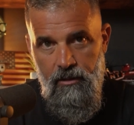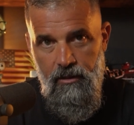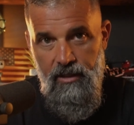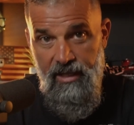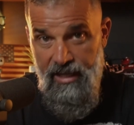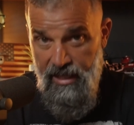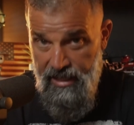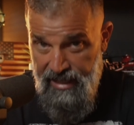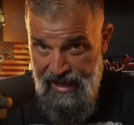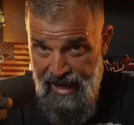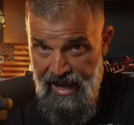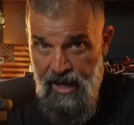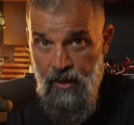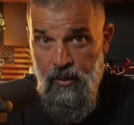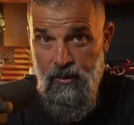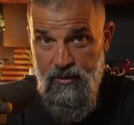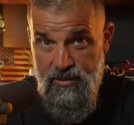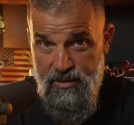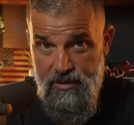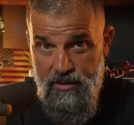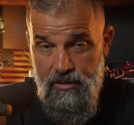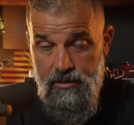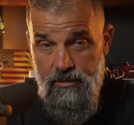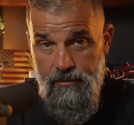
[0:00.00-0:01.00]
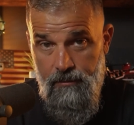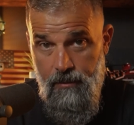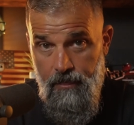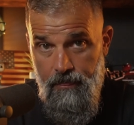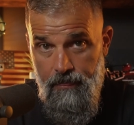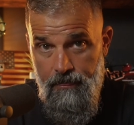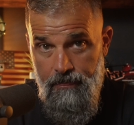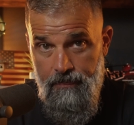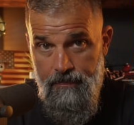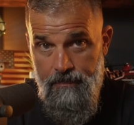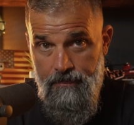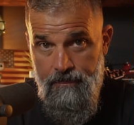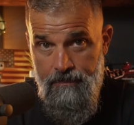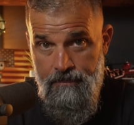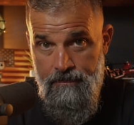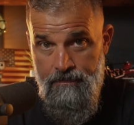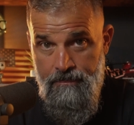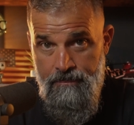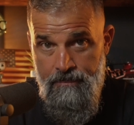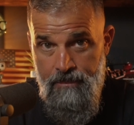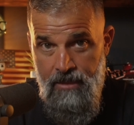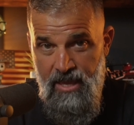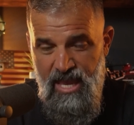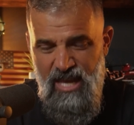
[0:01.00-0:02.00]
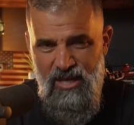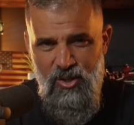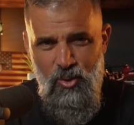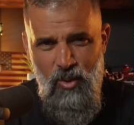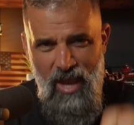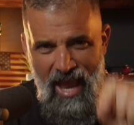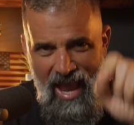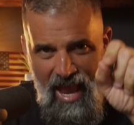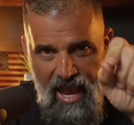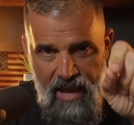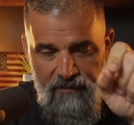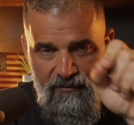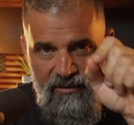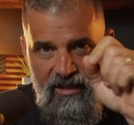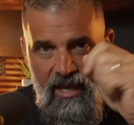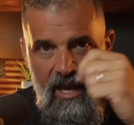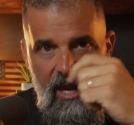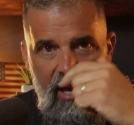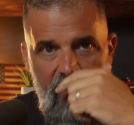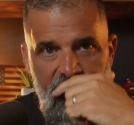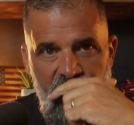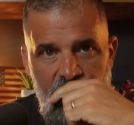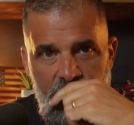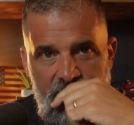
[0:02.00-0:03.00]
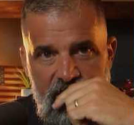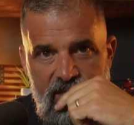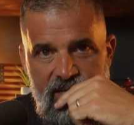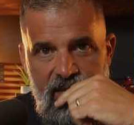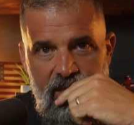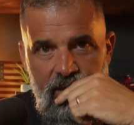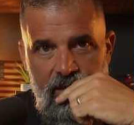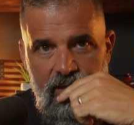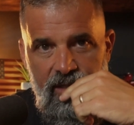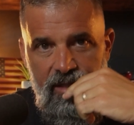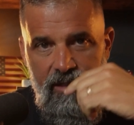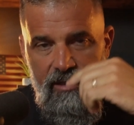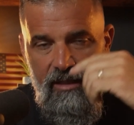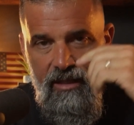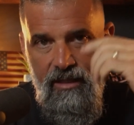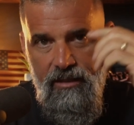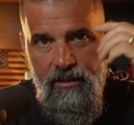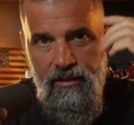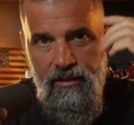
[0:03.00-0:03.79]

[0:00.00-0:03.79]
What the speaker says: it counts. And you have to have the mentality